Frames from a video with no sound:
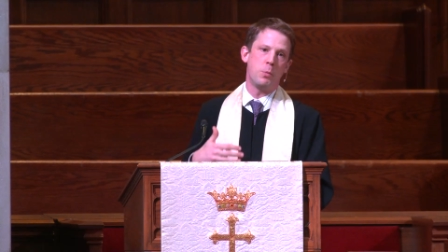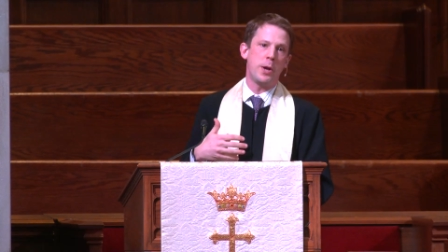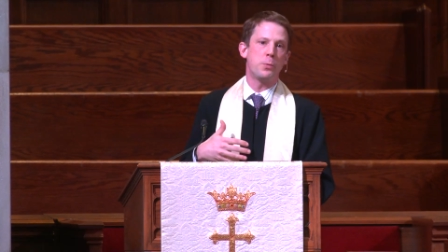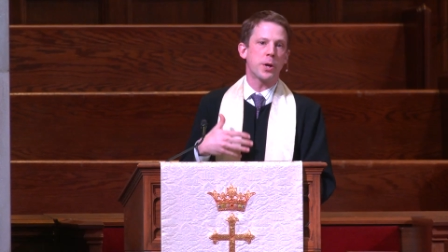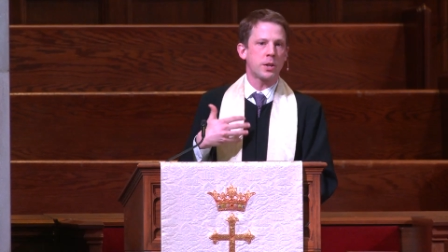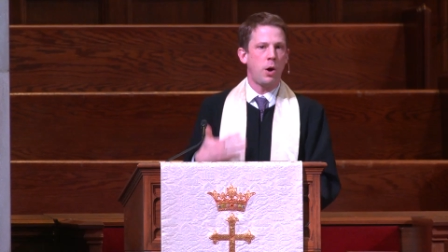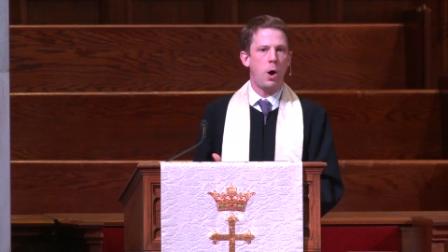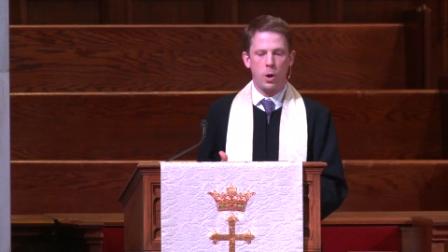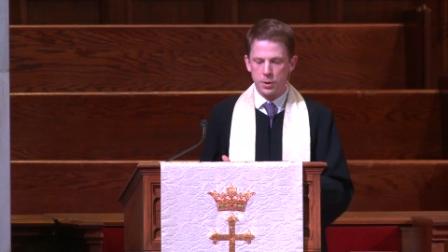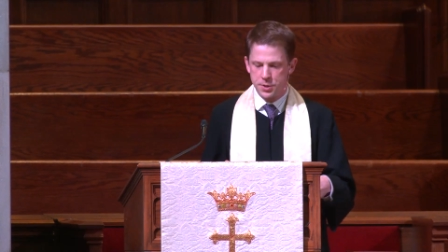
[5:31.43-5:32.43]
We
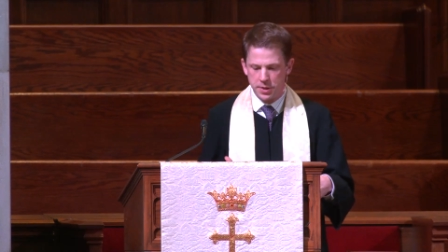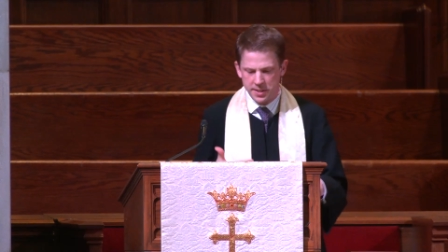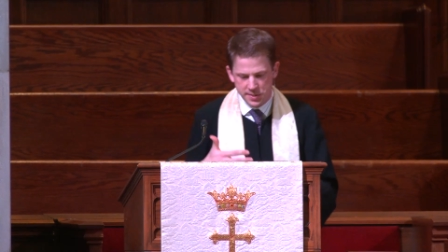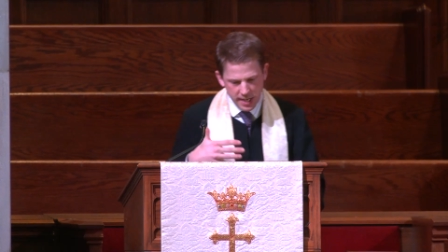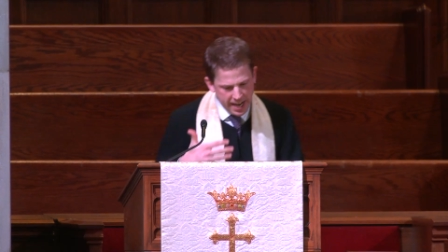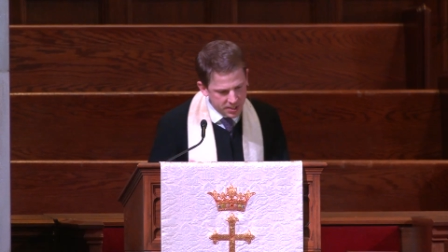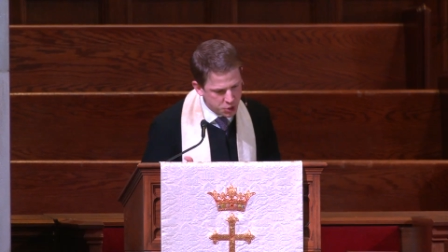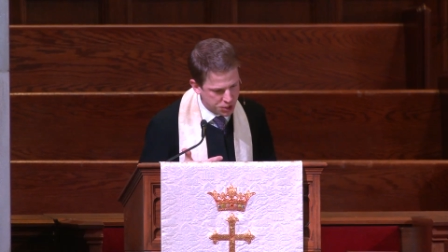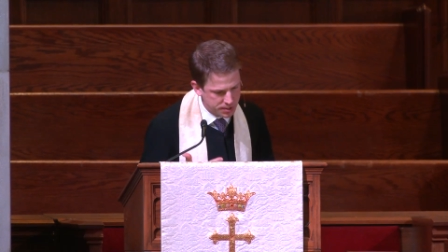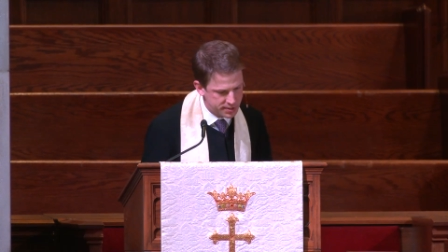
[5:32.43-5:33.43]
recalled this
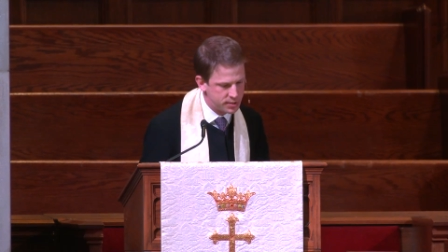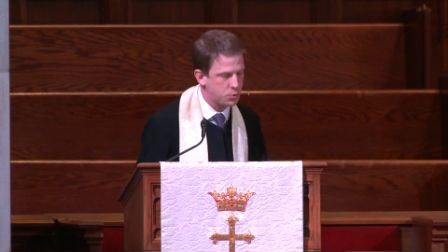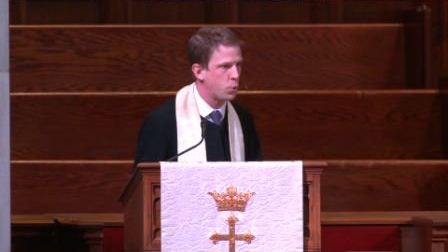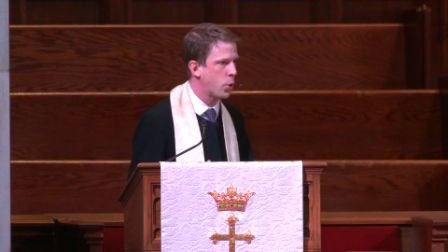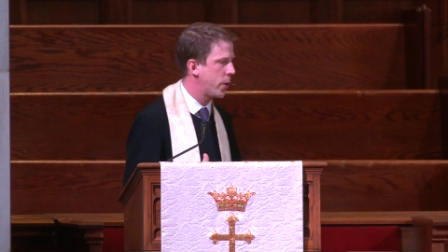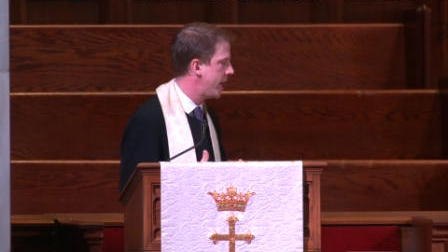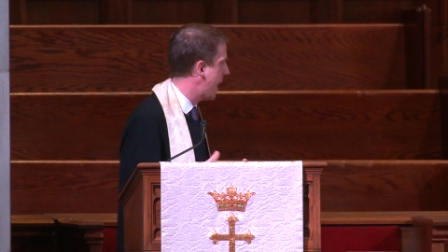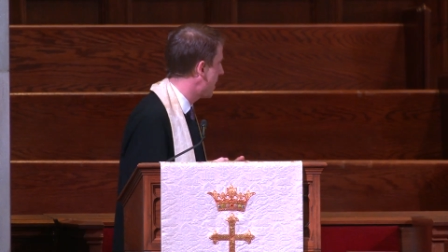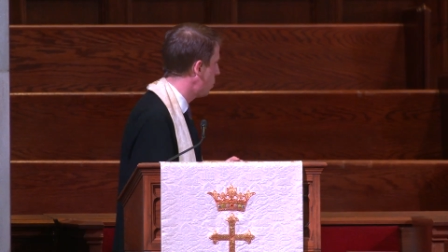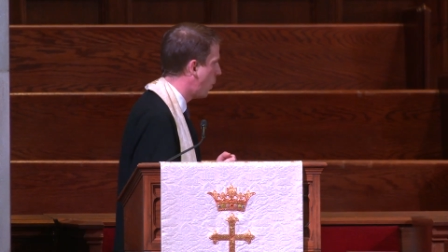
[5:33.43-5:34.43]
ancient story
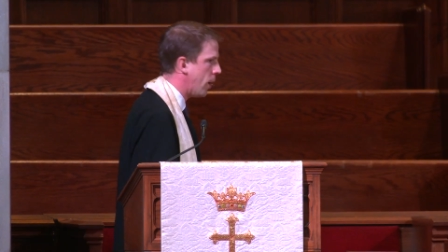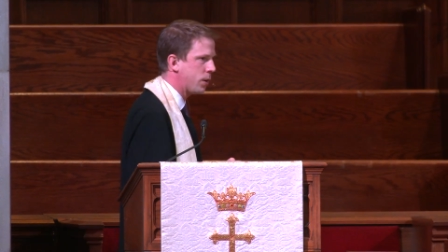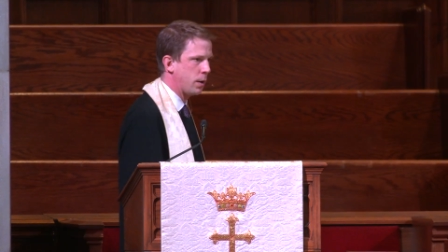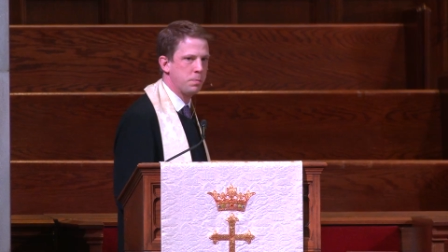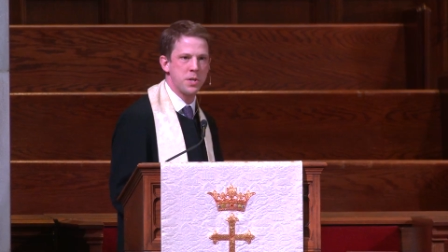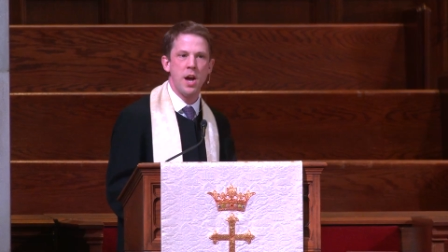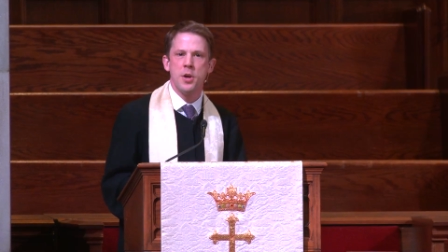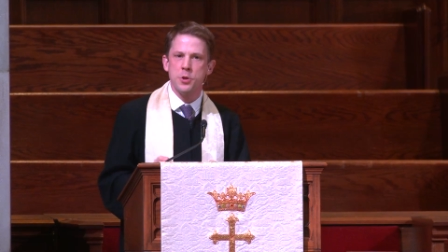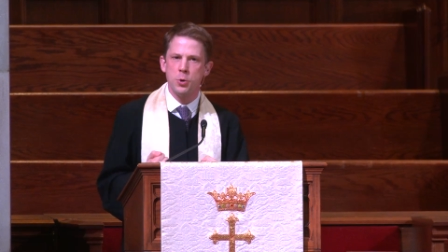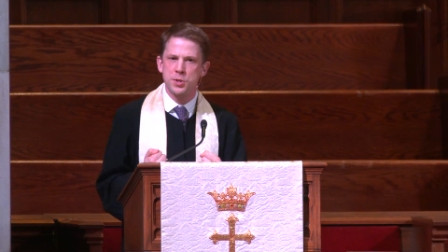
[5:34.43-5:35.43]
and welcomed
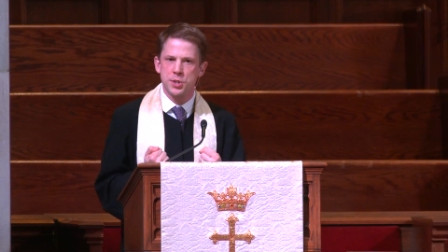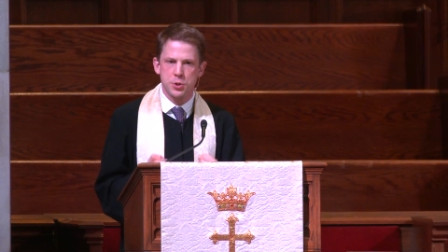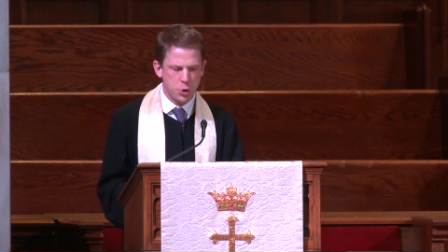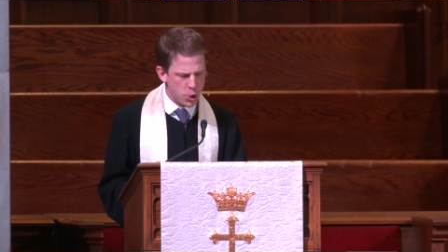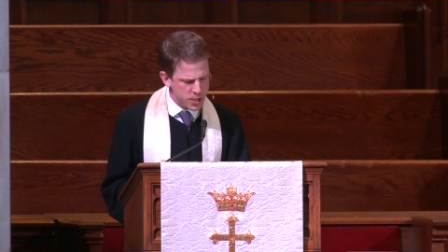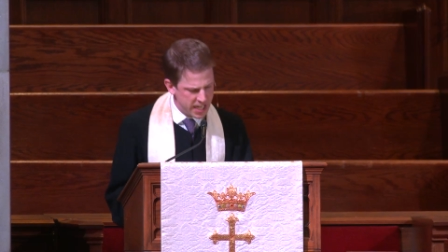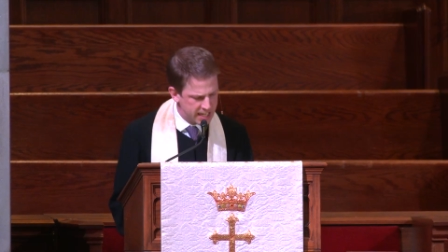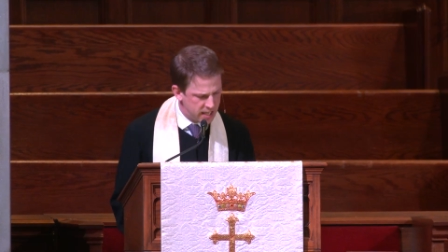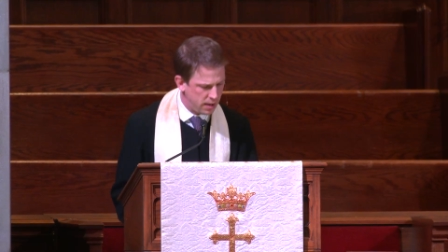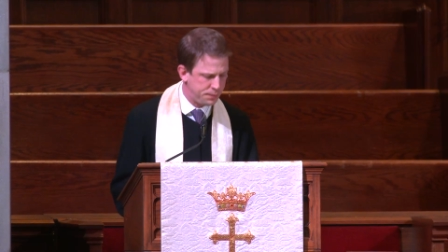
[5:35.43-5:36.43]
those sturdy
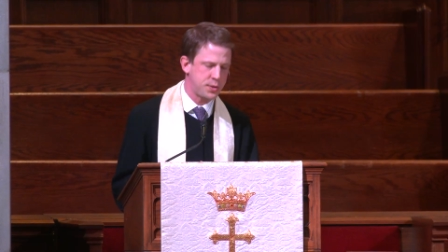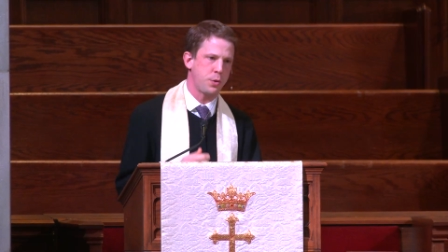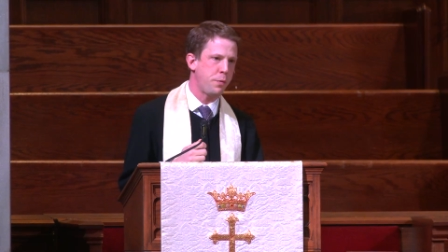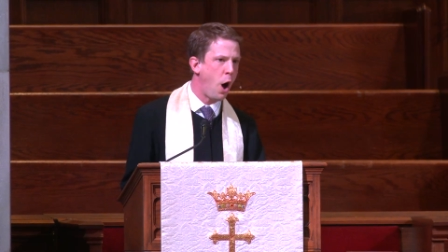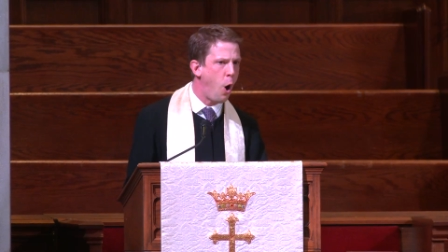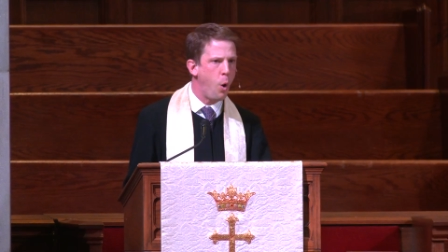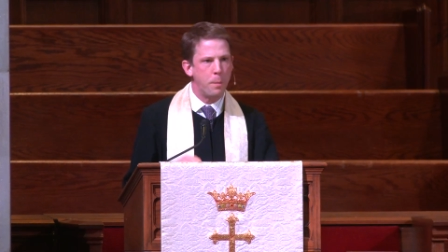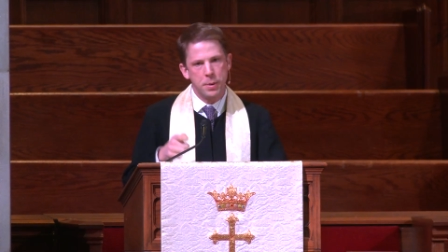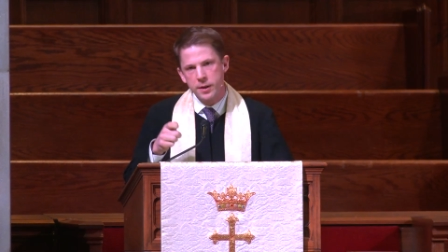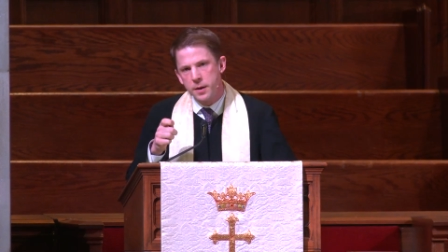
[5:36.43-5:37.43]
gifts of hope,